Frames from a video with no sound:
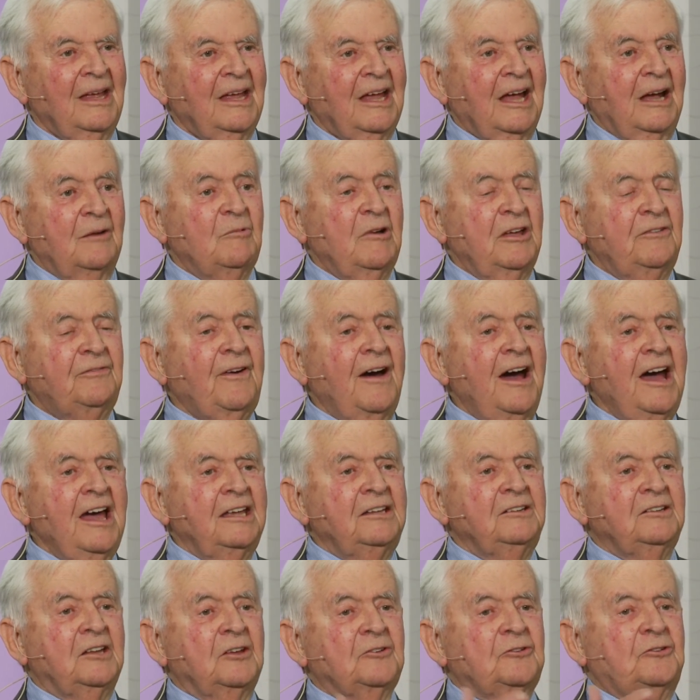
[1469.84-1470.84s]
And we
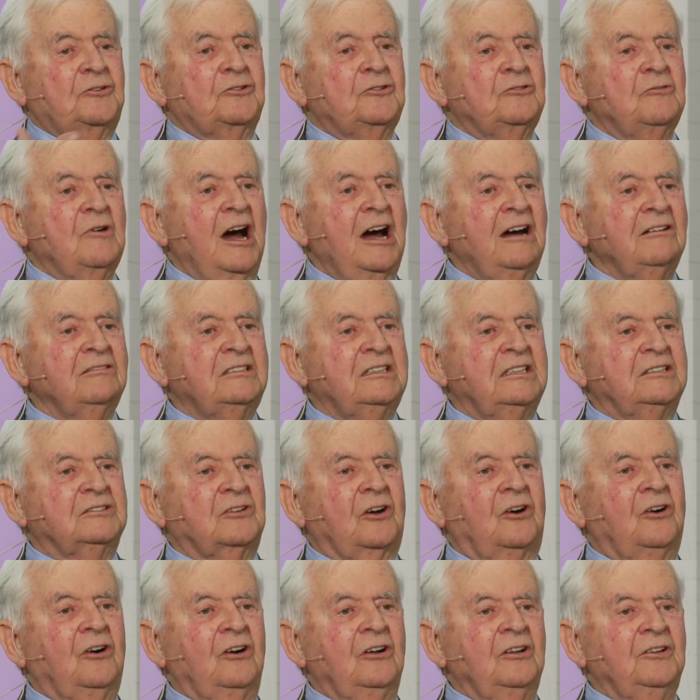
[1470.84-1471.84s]
find throughout it
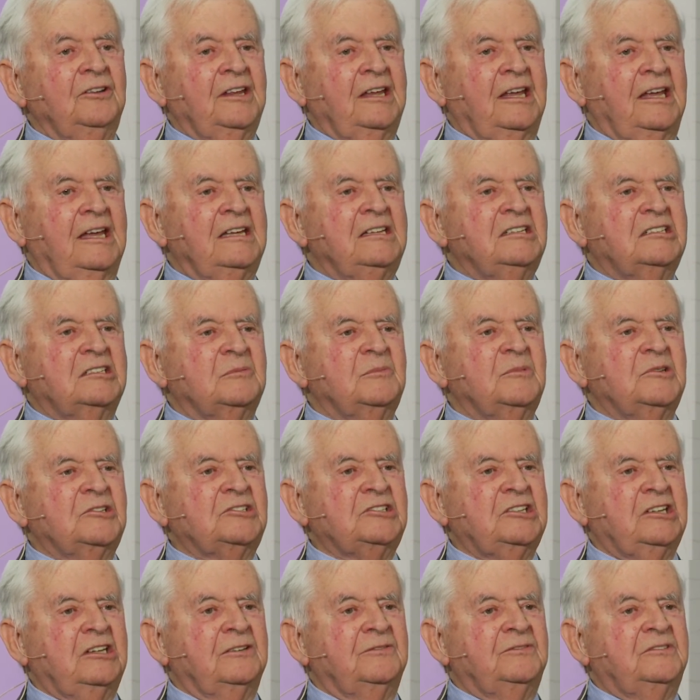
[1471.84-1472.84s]
all the
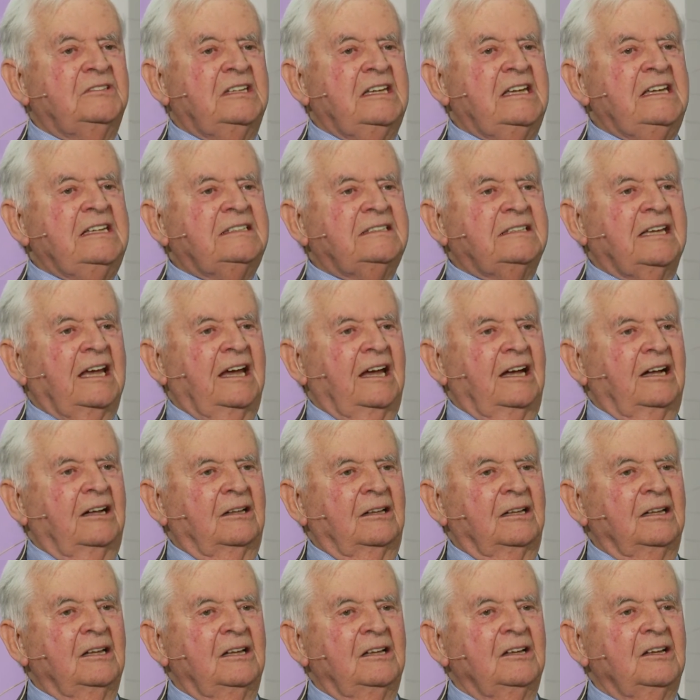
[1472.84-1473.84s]
intimacy of
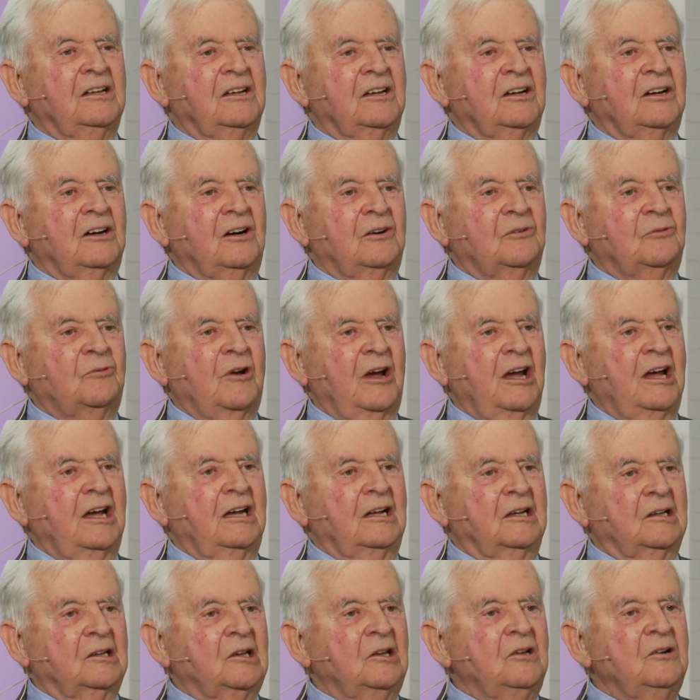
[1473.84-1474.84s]
detail of
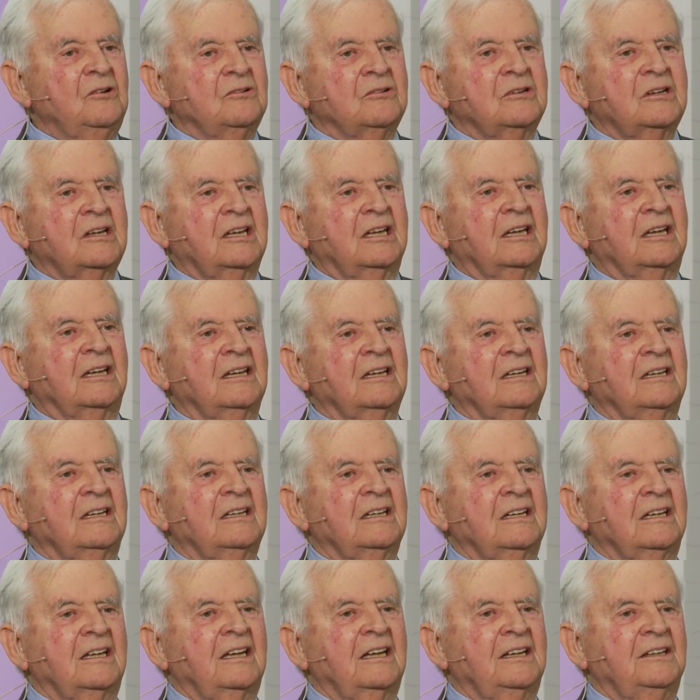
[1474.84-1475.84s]
where Luke,
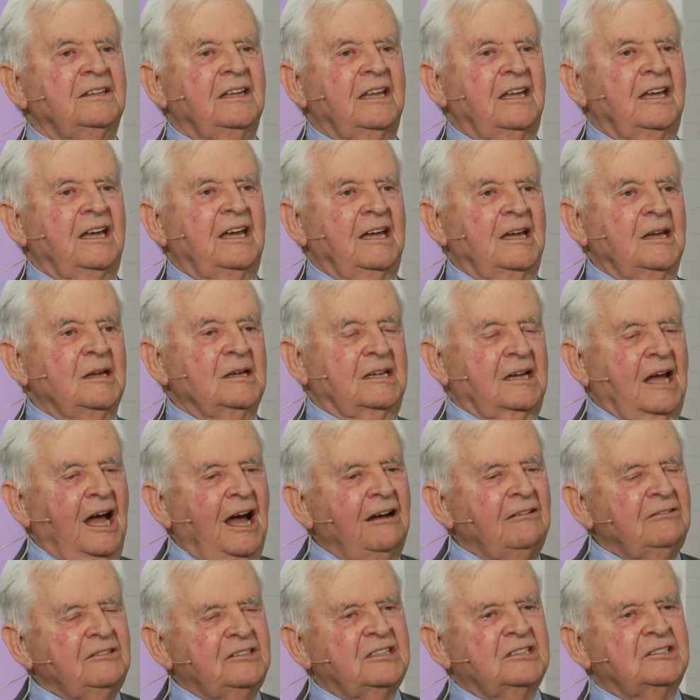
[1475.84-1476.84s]
in the
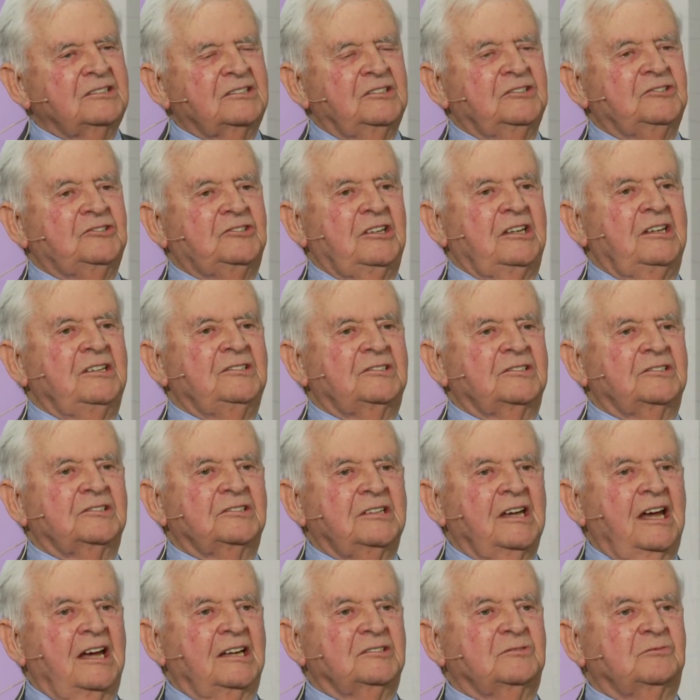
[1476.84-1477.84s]
encounters that
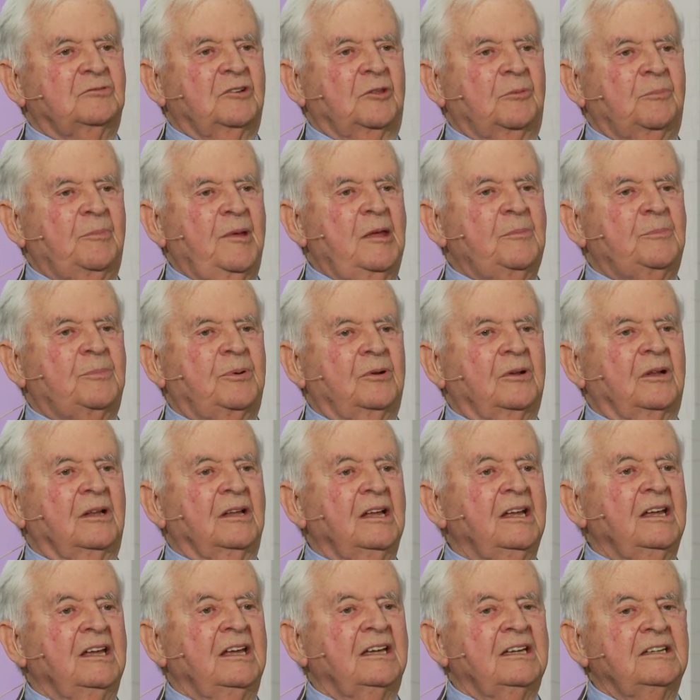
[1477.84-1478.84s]
Jesus has with people,
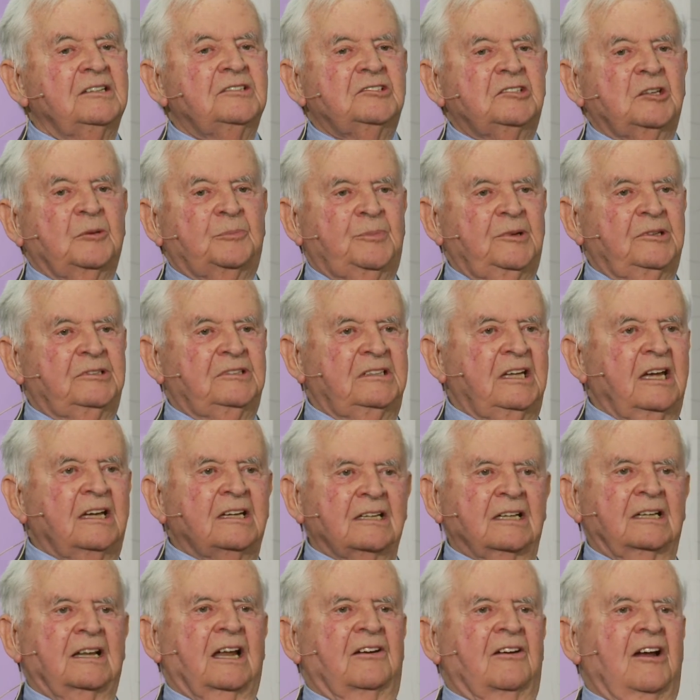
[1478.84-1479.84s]
is to
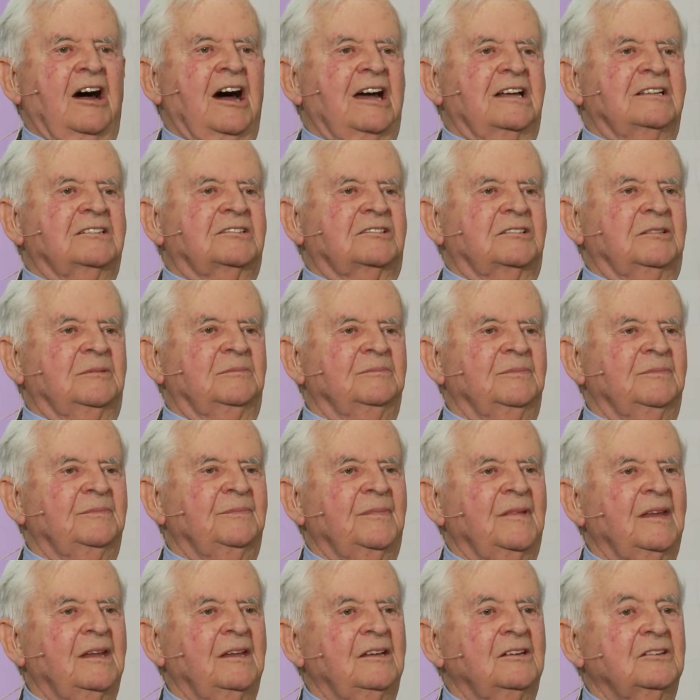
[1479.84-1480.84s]
particularize them
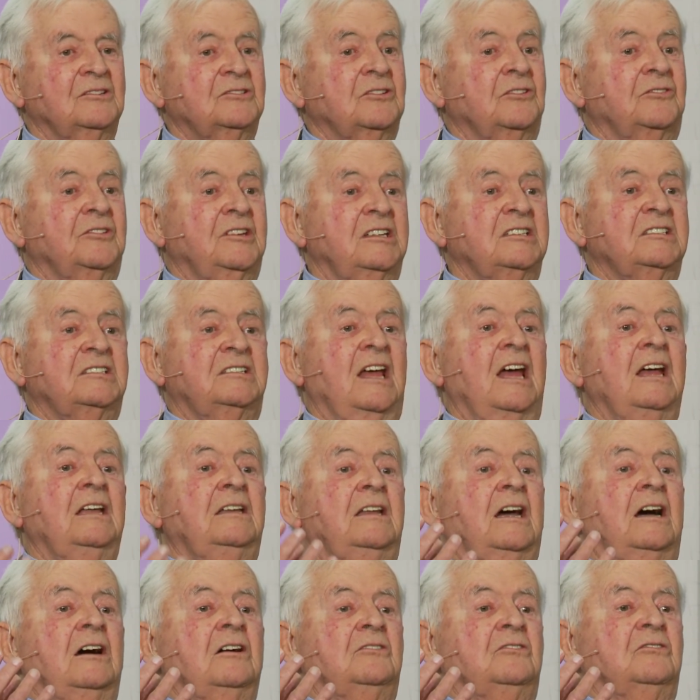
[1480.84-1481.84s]
so they
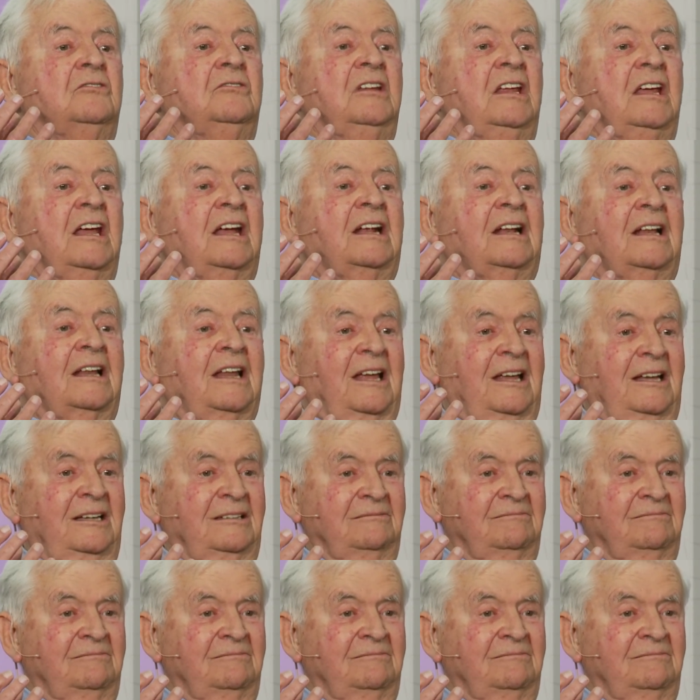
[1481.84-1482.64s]
stand out uniquely.